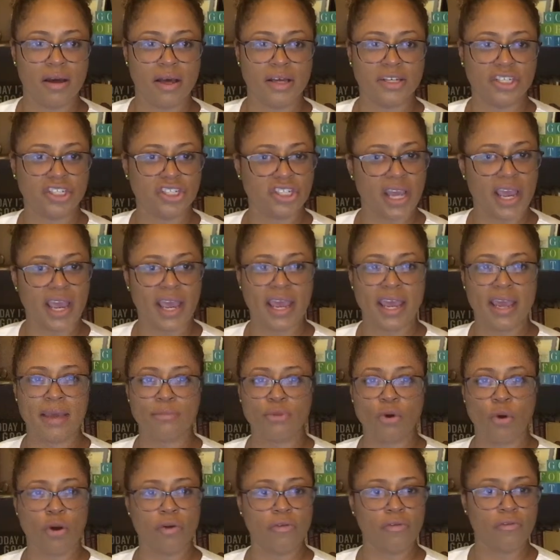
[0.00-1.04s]

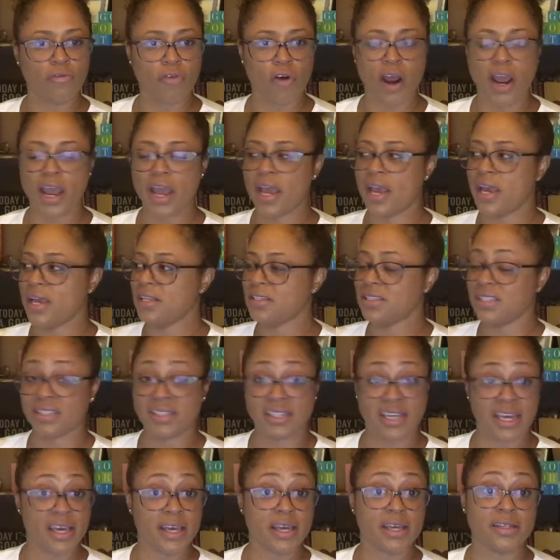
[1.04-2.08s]
ashamed or afraid to
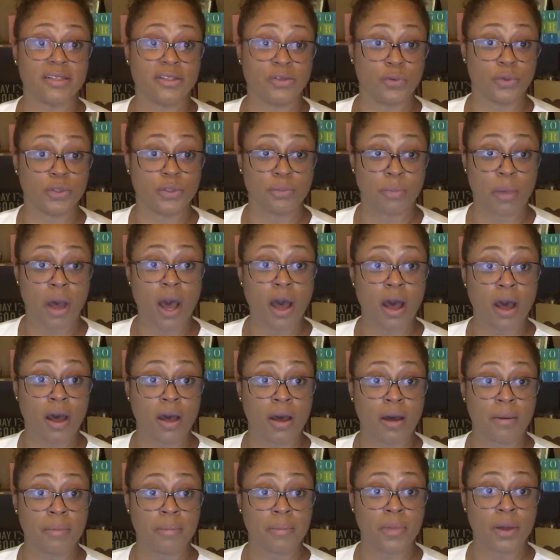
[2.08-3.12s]
take to his
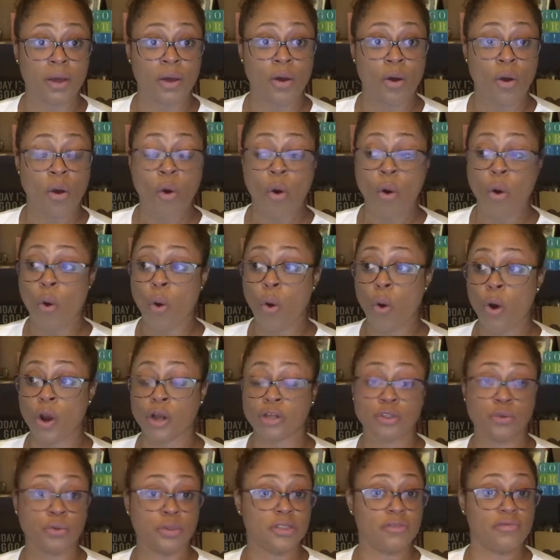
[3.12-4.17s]
mom
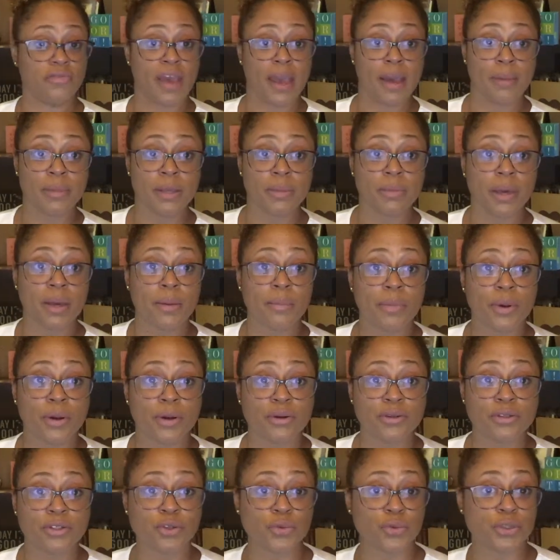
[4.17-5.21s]
or to his family
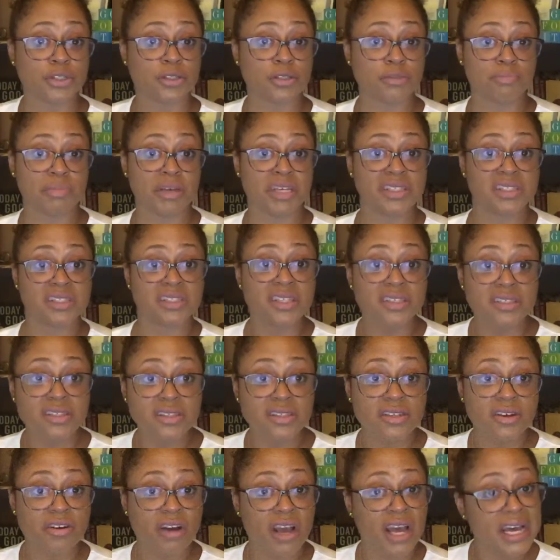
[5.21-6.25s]
members, to his big
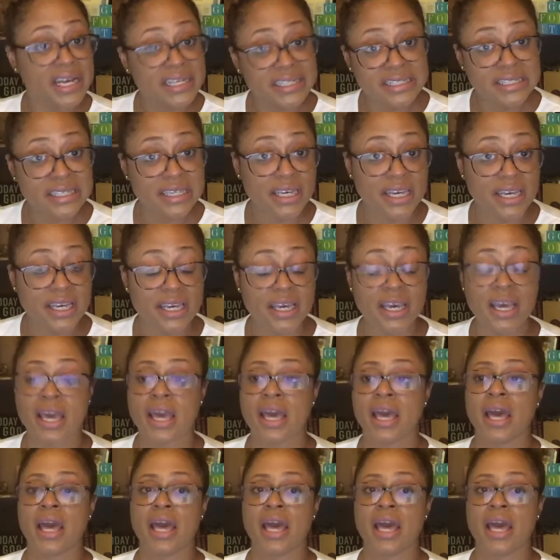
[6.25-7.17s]
sister, auntie,